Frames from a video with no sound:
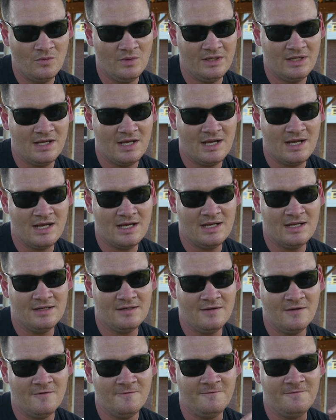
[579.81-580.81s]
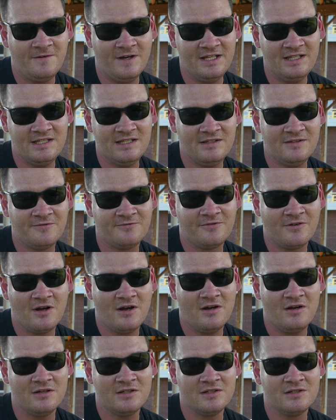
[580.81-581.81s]
We got Viking
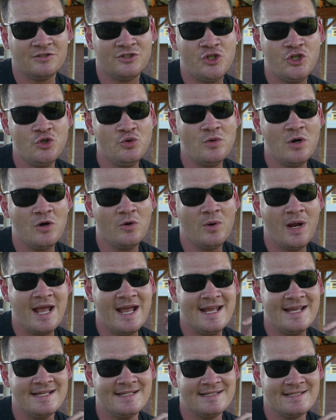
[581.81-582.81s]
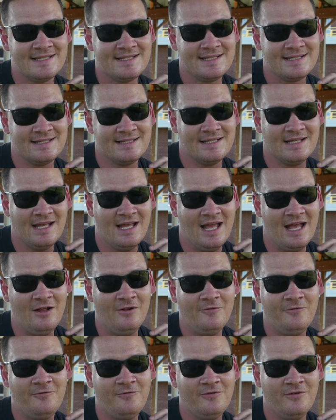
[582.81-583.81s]
Frog 208.
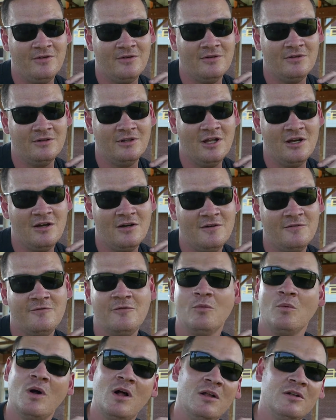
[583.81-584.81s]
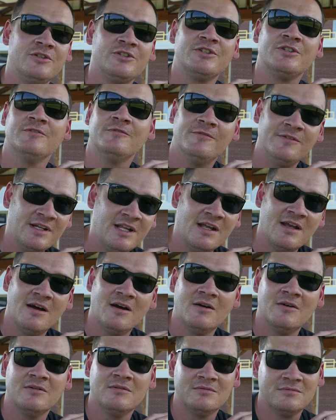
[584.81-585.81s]
Elf love Walsh
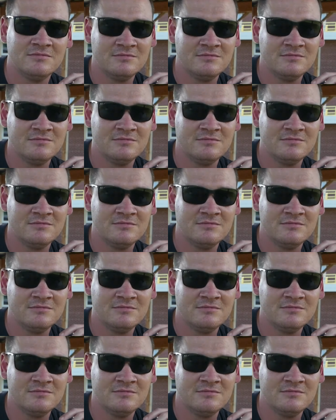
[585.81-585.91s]
video.